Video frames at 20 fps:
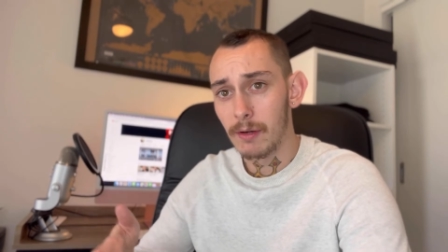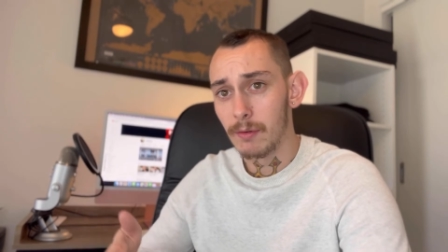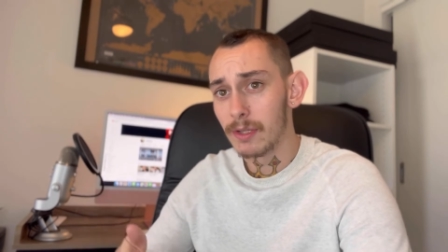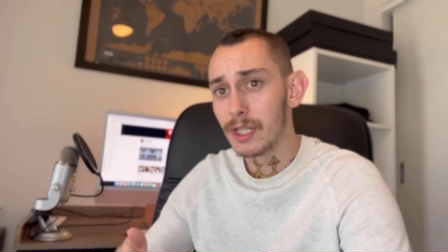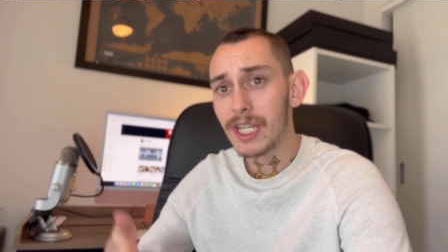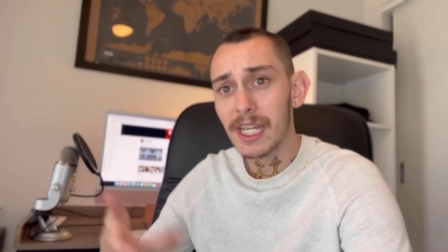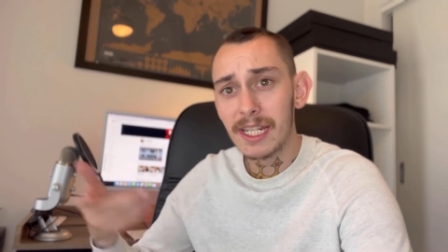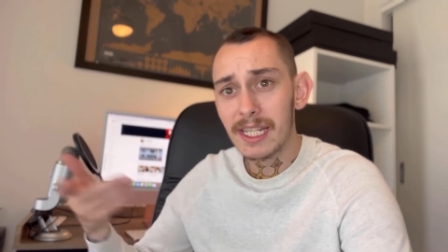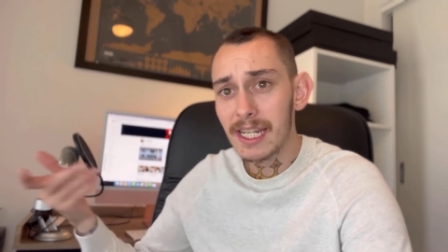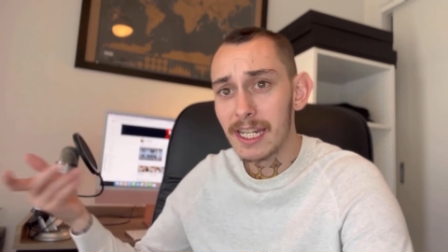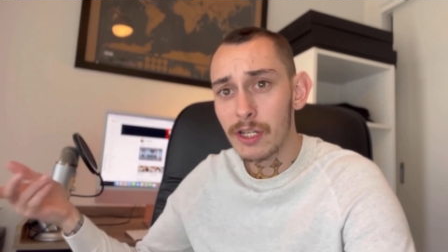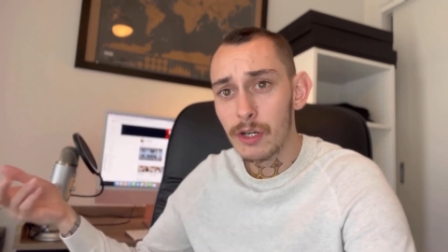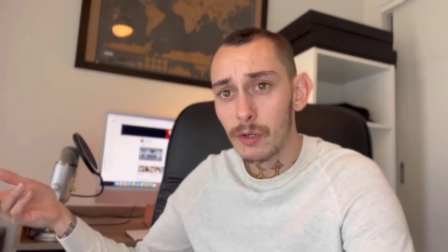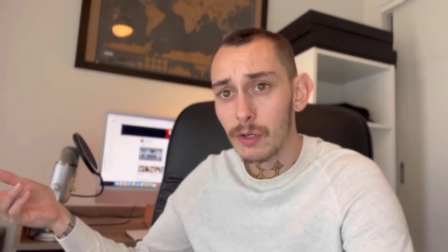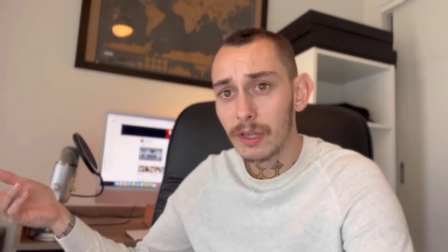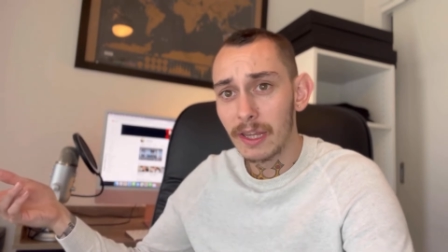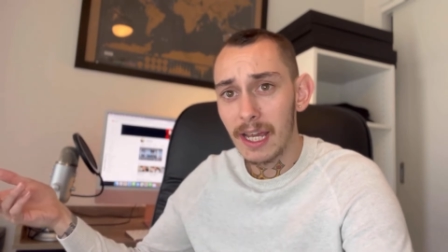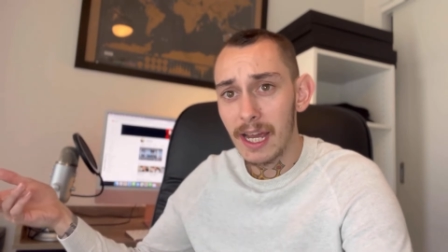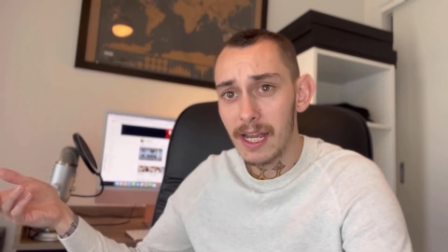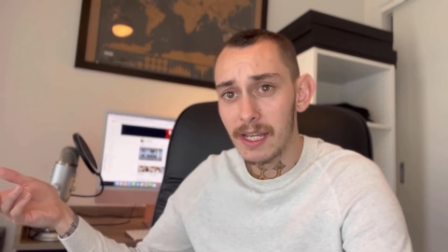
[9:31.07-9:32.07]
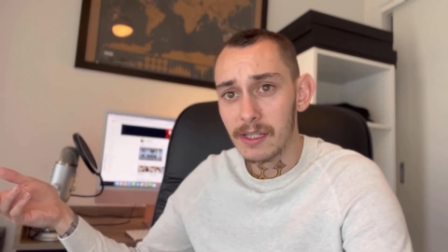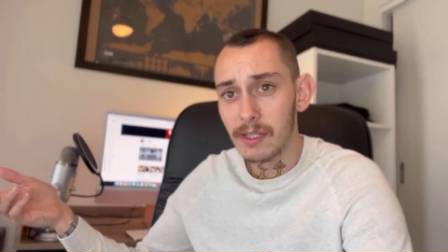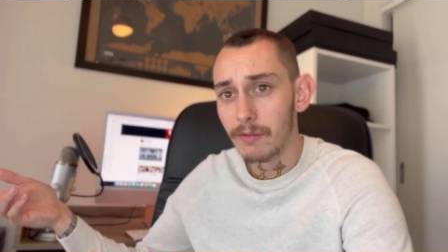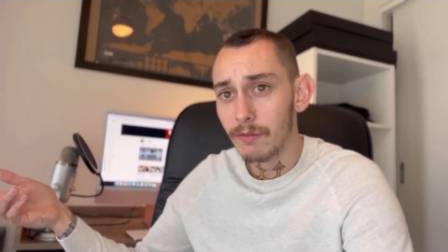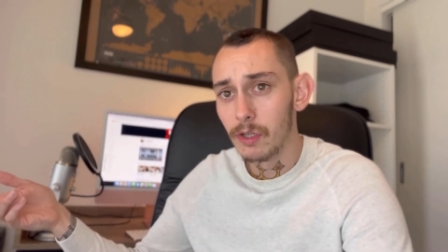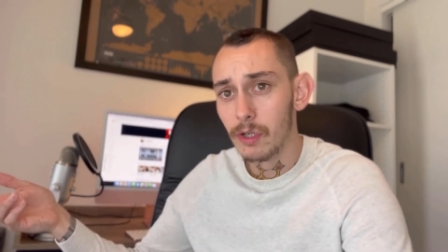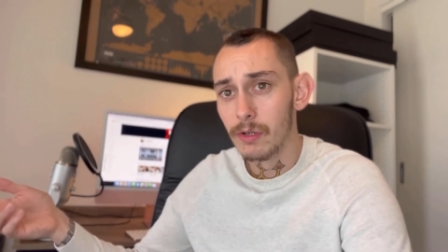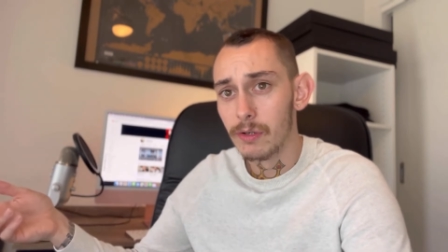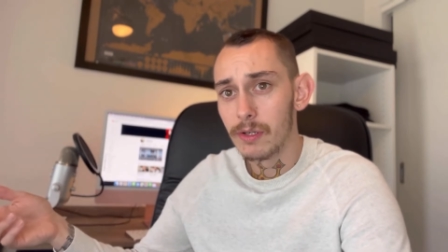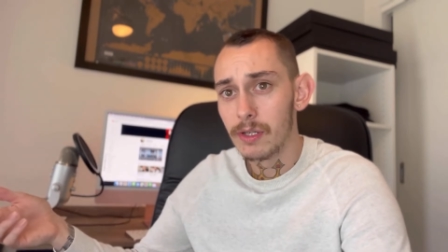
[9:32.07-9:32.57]
62,000
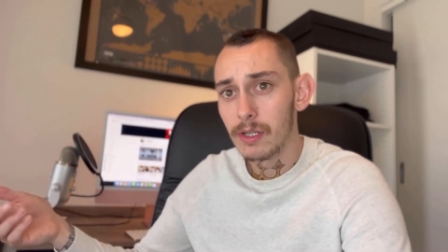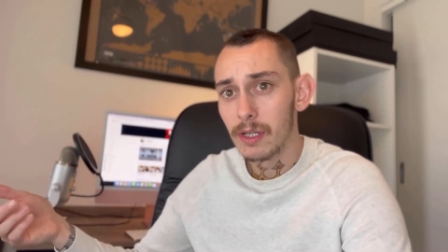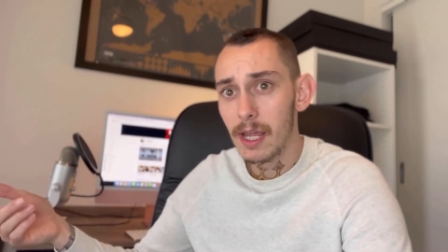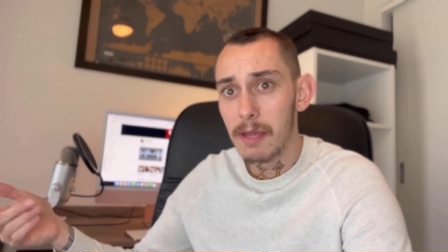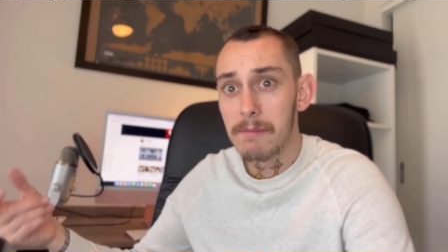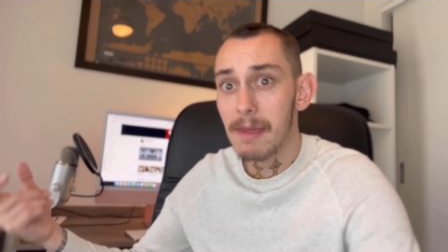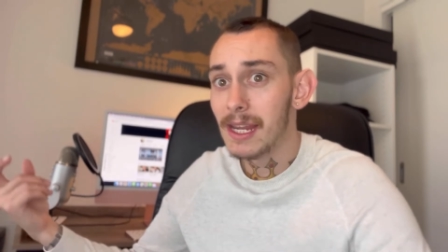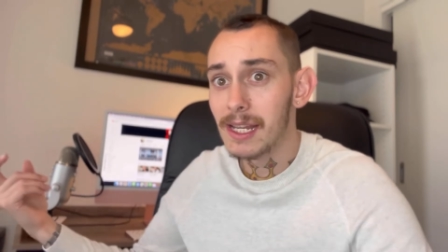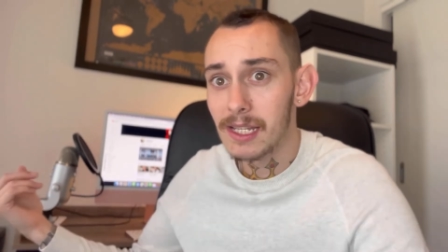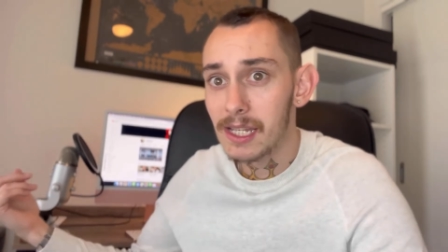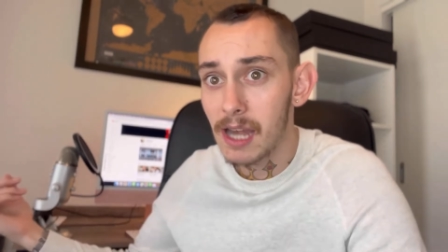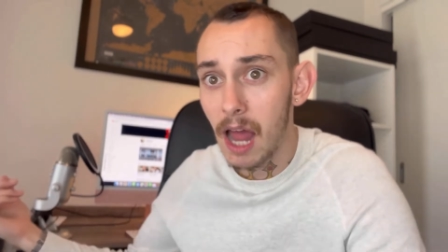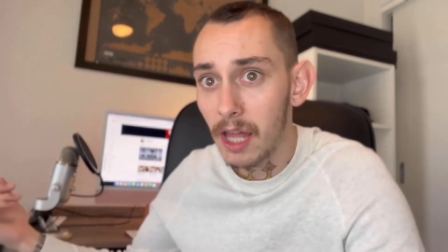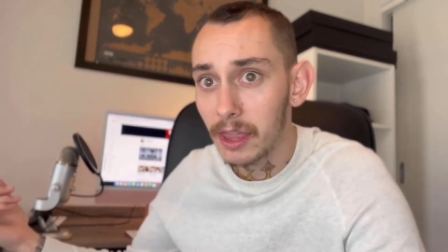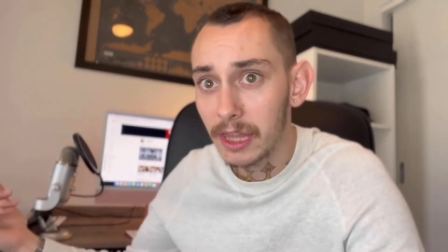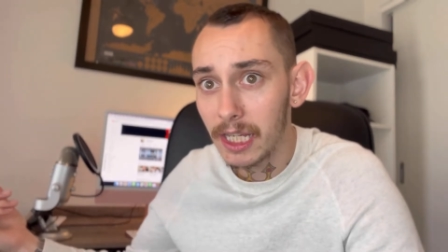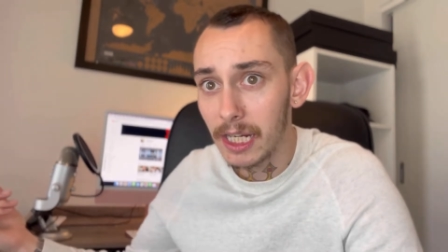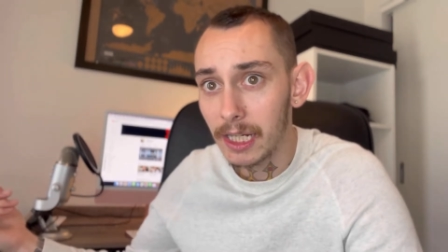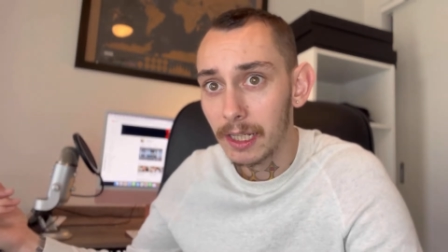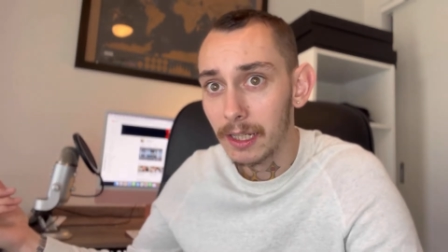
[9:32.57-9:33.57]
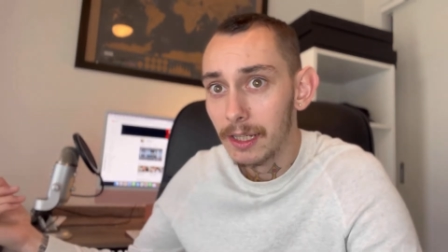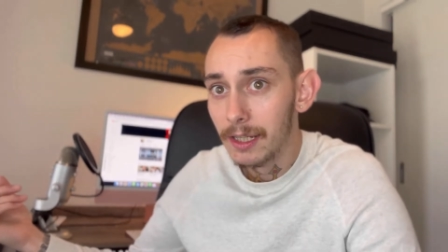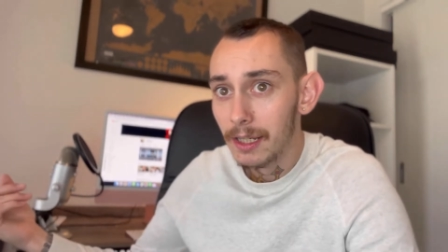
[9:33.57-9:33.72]
views. It means nothing.